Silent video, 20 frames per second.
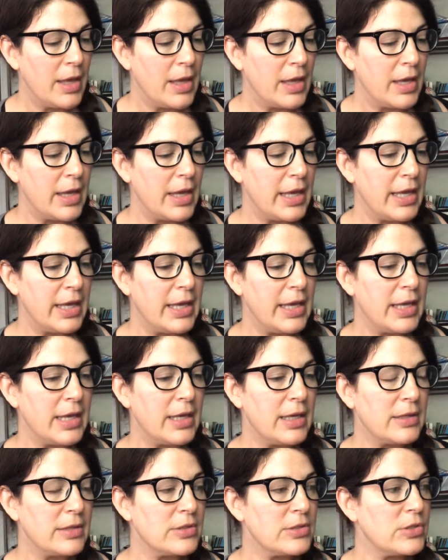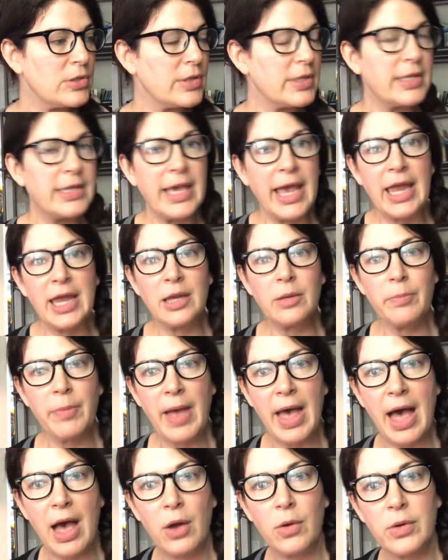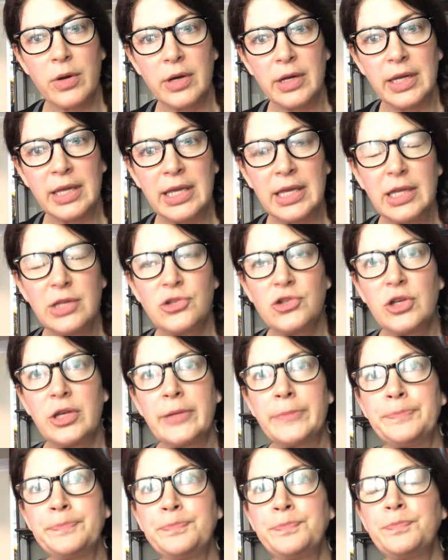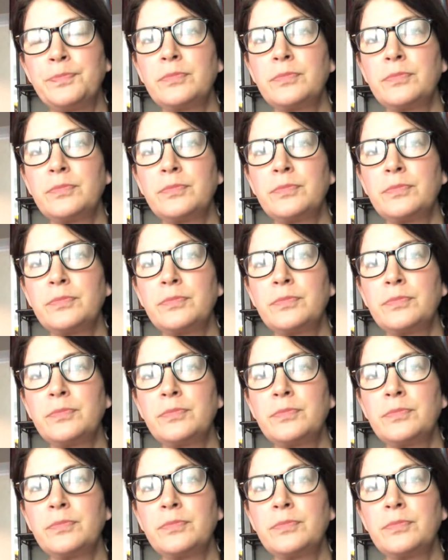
he, to gain power in Egypt,